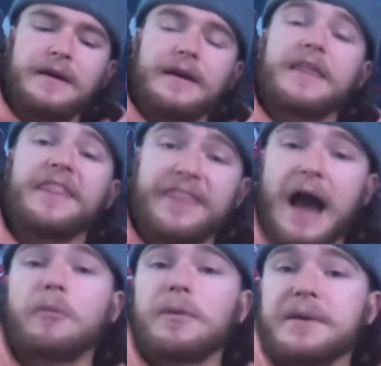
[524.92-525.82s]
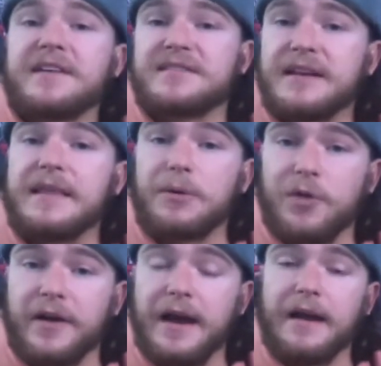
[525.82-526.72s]
That would be a city they would
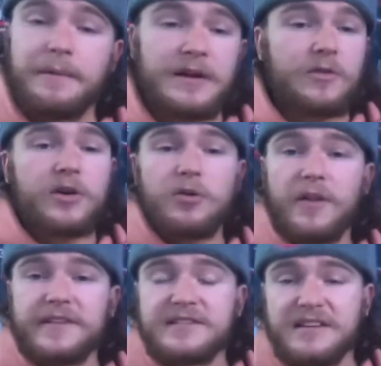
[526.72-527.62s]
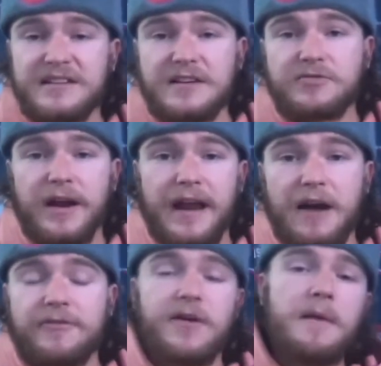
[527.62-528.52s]
look at. I mean, you look at all the success right now
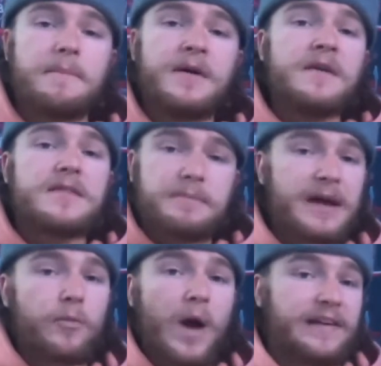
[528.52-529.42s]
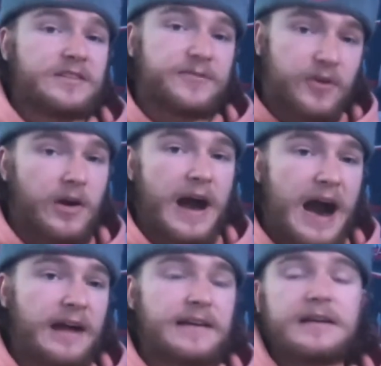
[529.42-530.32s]
from the Midwest for
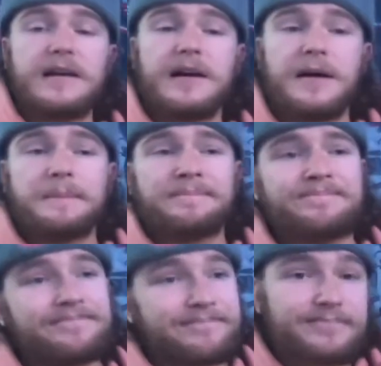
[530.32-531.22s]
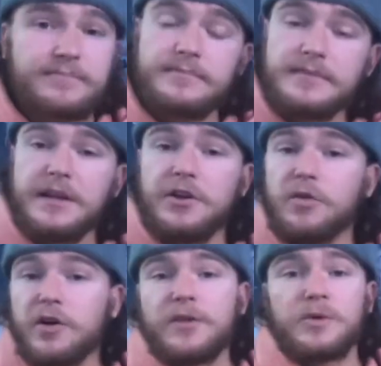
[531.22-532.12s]
hockey. Um, you know,
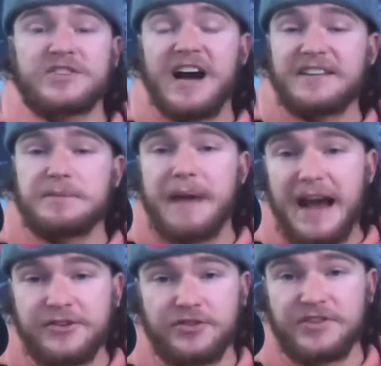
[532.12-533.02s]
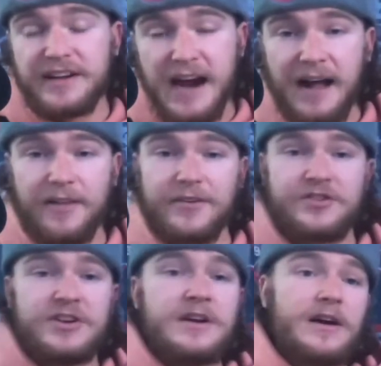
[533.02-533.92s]
look at the Wisconsin Badgers in
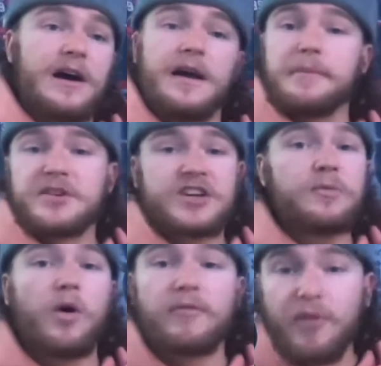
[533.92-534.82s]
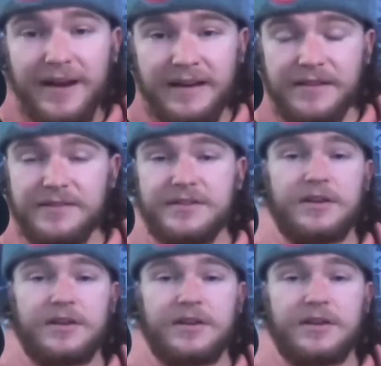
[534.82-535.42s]
college, uh, the Michigan Wolverines.